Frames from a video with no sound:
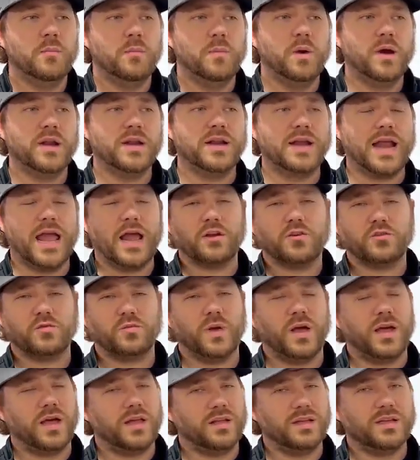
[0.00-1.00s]
But in
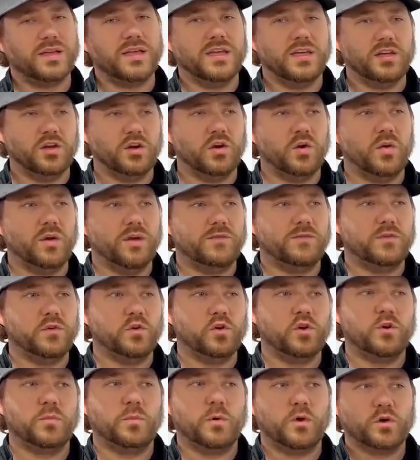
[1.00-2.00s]
actuality, if
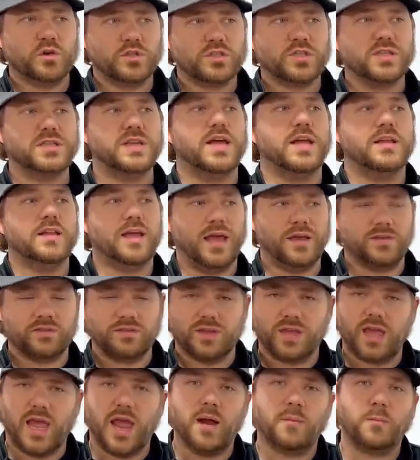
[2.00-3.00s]
you're a person that has
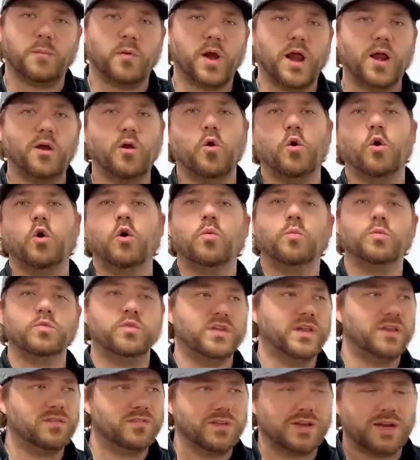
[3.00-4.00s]
the camper at
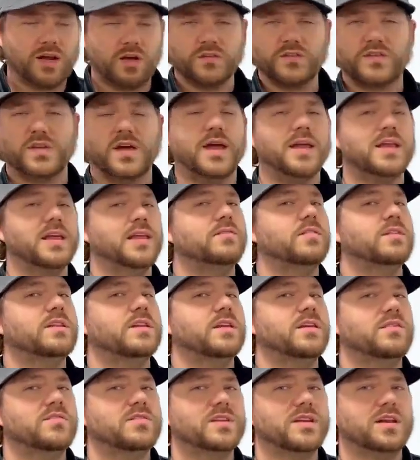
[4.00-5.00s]
home, leaves it outside, even
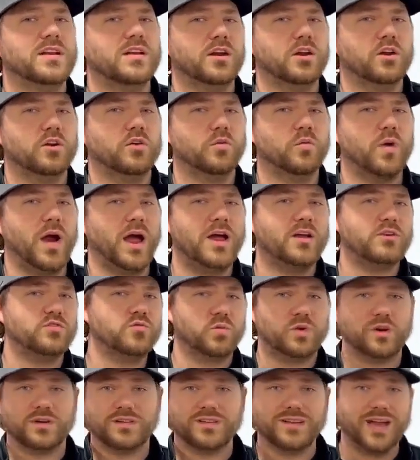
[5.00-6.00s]
leaves it in a garage
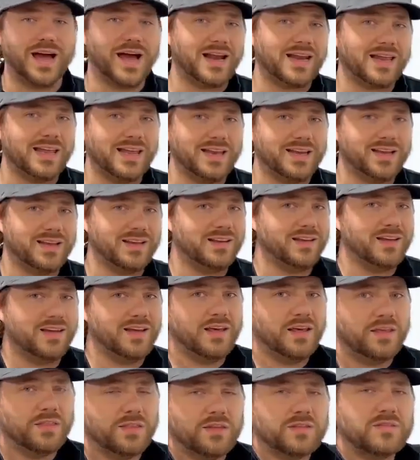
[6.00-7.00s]
where it's not heated,
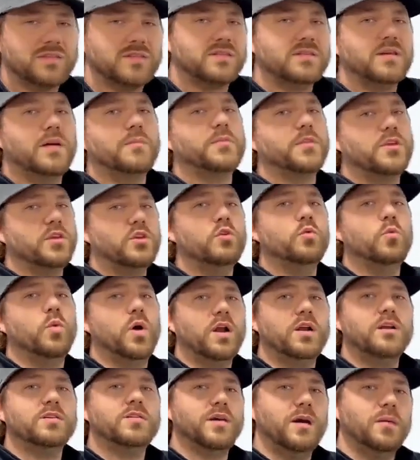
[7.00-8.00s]
this is something you
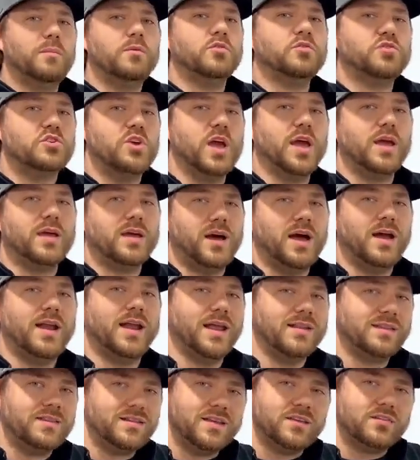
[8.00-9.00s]
want to double check on
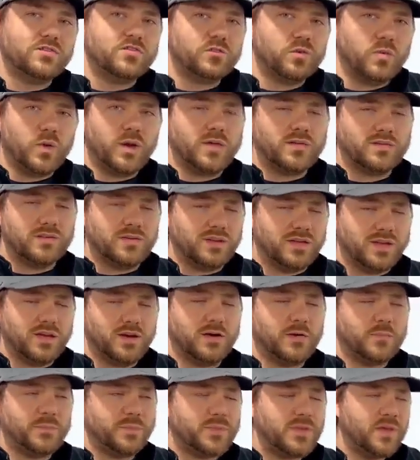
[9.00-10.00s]
at least twice a
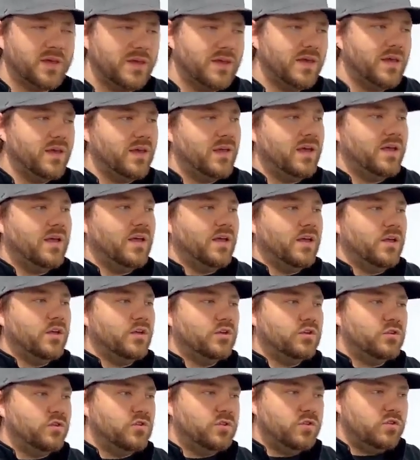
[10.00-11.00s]
year.
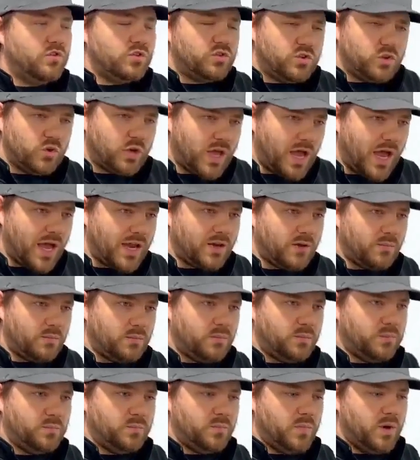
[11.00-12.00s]
To kind of
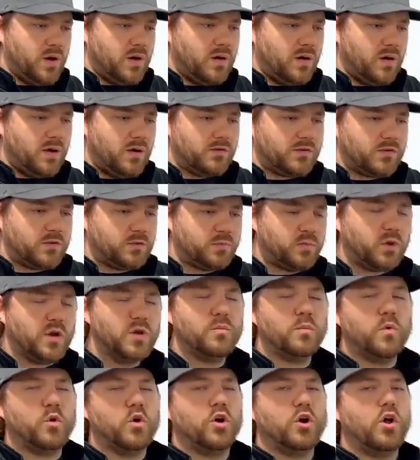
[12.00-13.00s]

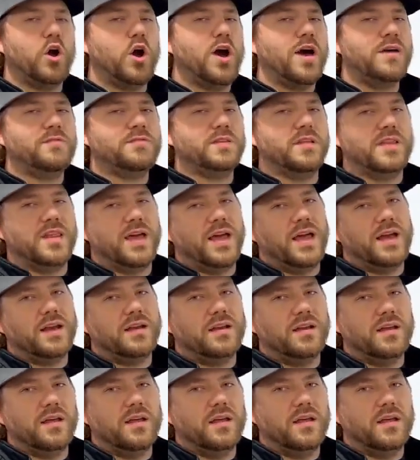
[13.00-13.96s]
springboard off of that,